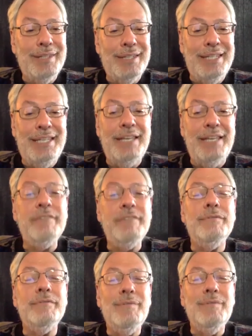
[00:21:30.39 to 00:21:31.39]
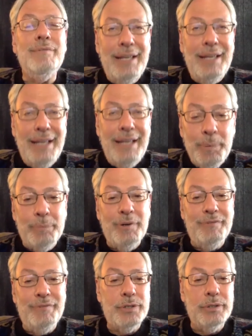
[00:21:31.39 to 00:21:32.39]
give helping
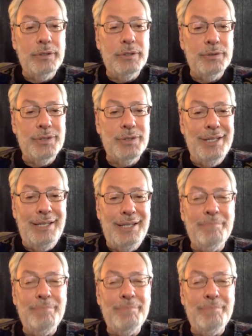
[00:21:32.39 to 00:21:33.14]
professionals the